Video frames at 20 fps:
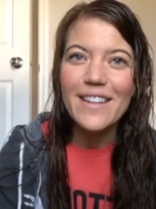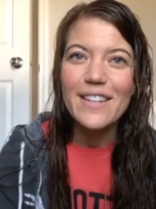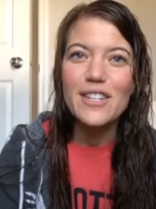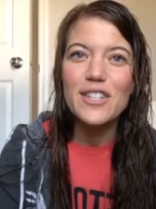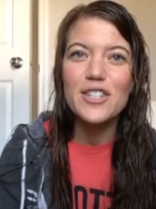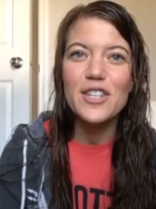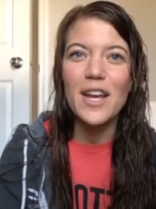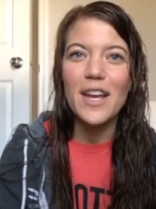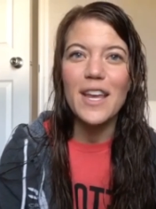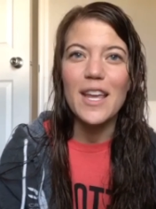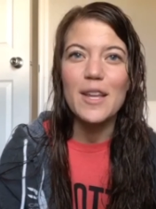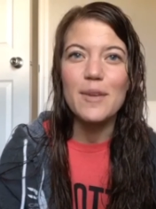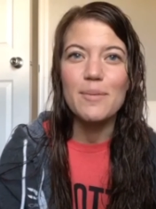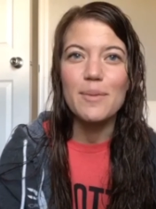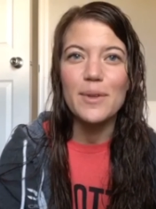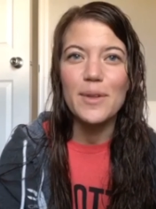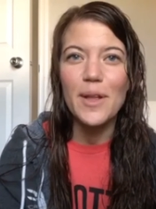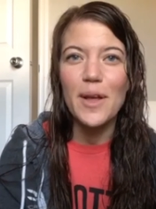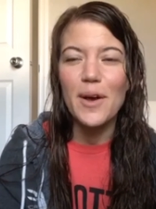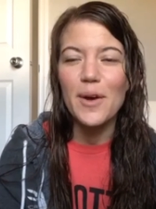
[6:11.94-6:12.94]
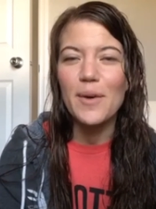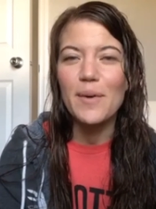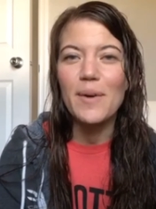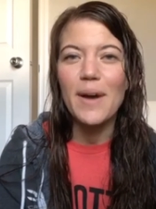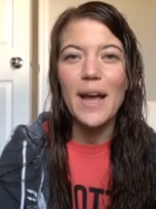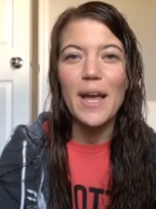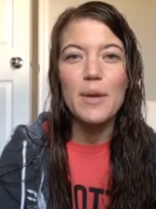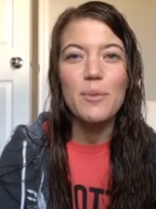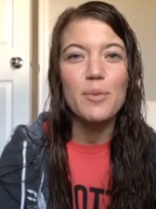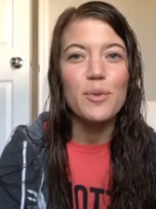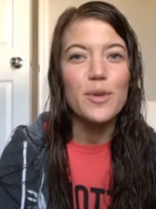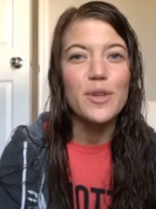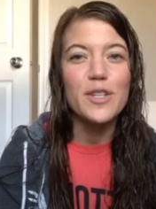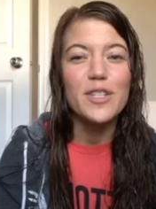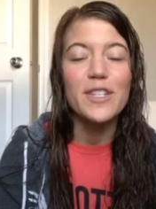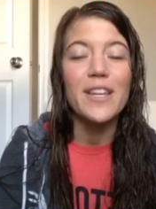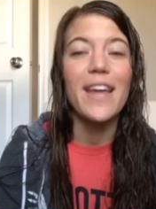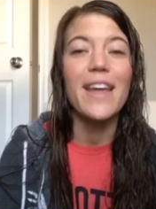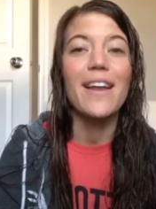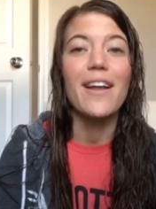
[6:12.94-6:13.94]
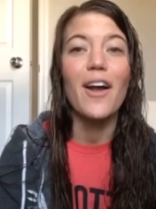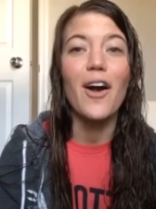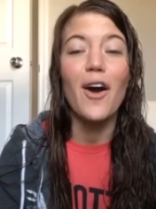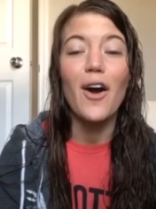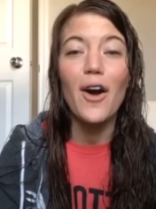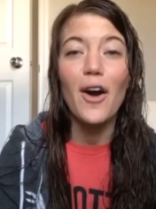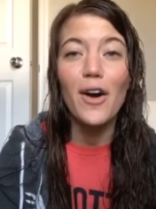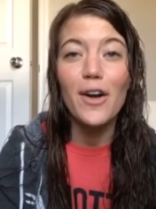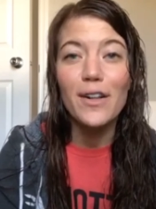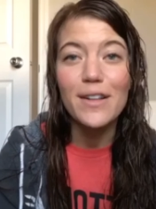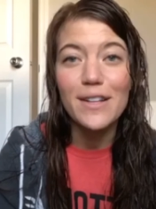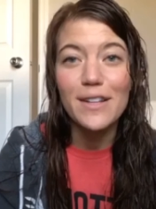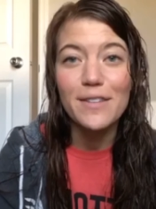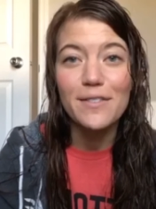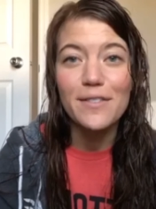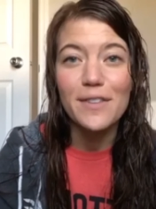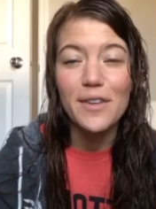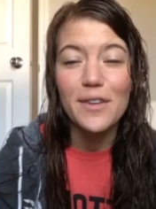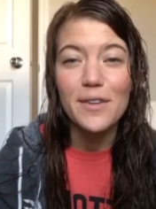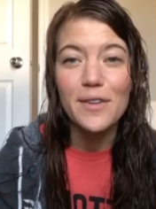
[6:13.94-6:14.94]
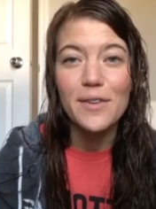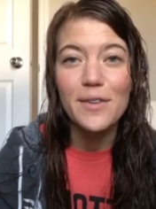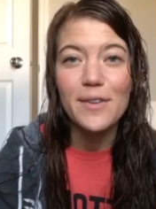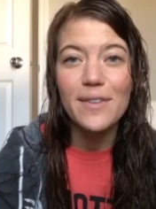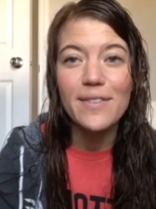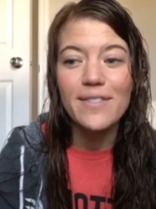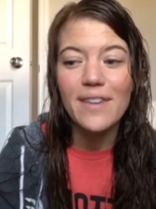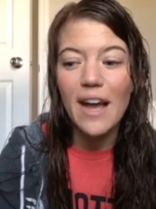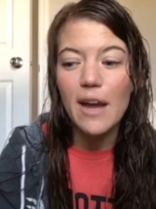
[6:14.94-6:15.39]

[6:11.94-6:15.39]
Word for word: Check in below. I appreciate all of you.